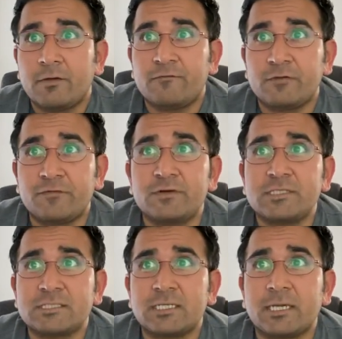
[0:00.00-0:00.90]
for the
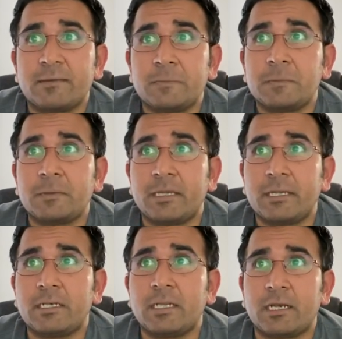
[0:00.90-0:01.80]
first time
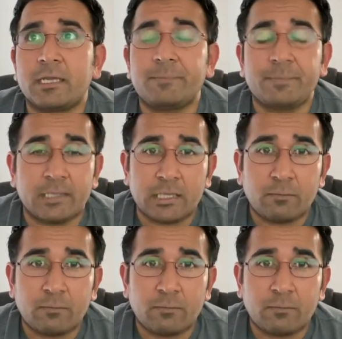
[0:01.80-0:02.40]
in an IPL,